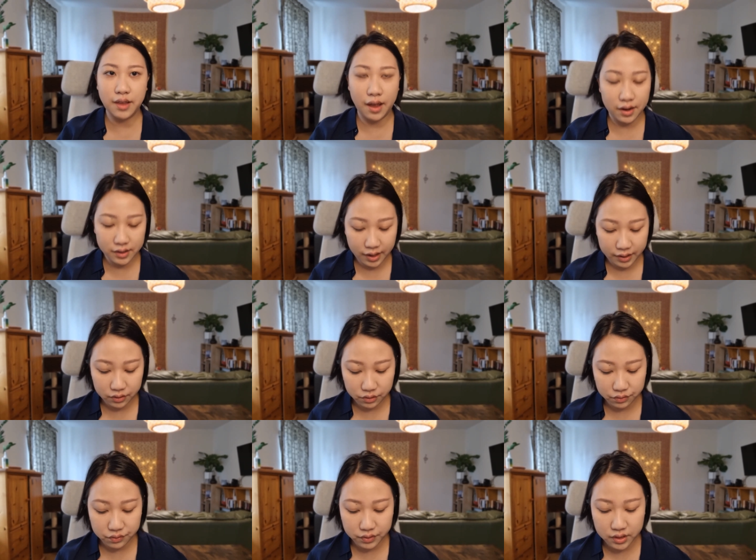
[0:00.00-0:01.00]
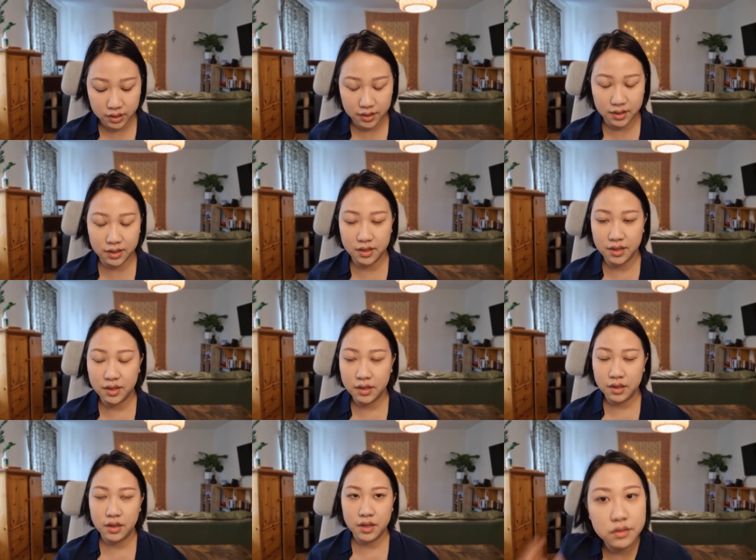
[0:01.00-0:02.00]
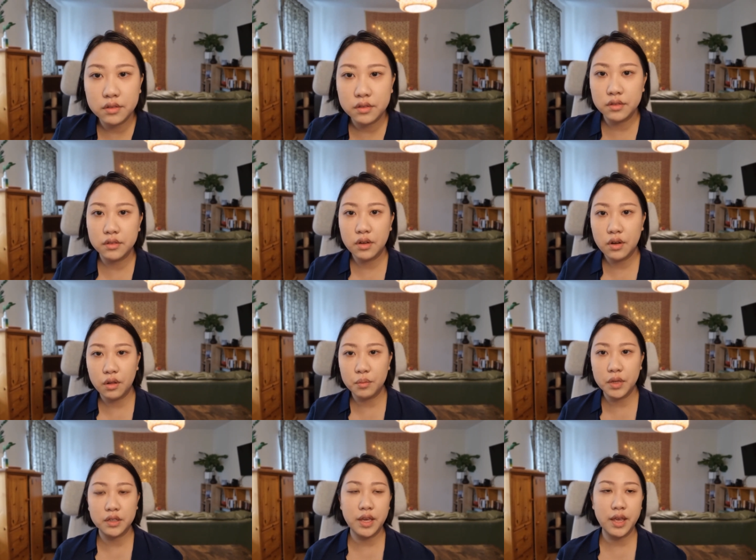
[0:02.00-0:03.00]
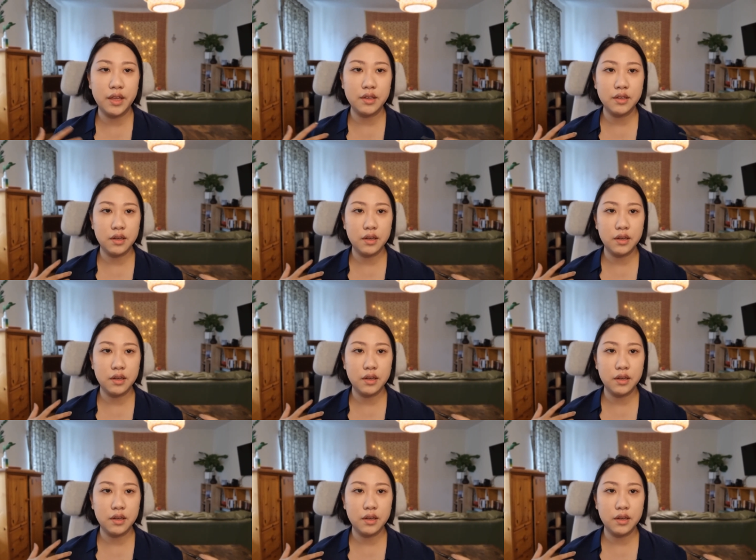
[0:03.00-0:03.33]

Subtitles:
are kind of the hallmark and